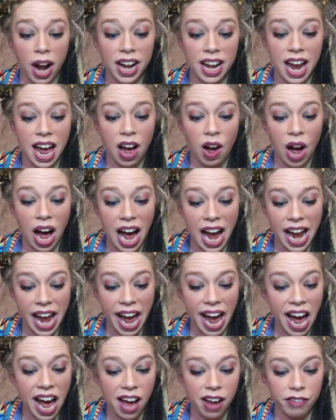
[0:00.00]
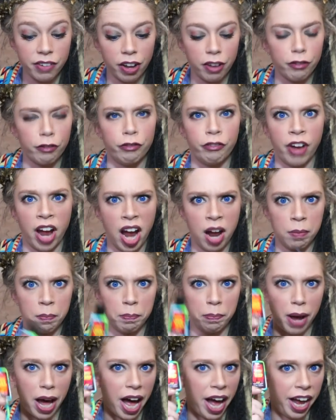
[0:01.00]
Right now I have
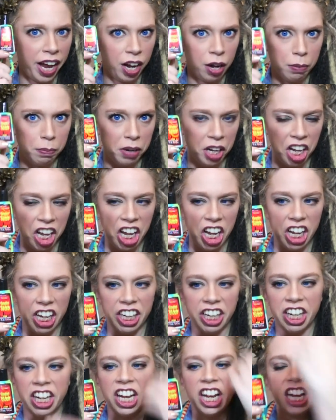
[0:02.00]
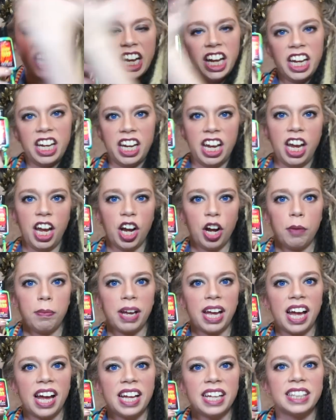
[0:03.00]
vampire blood in here
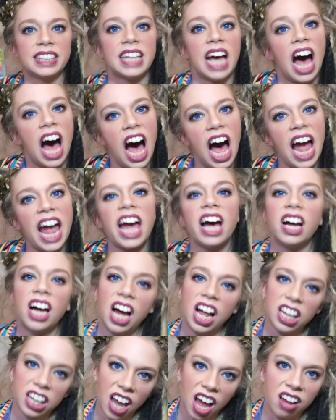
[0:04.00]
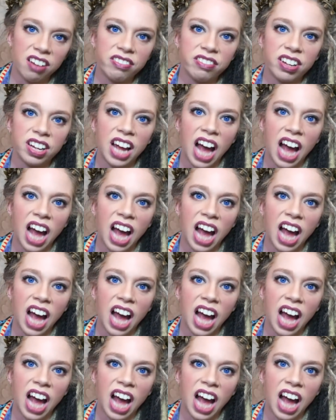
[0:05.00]
because I love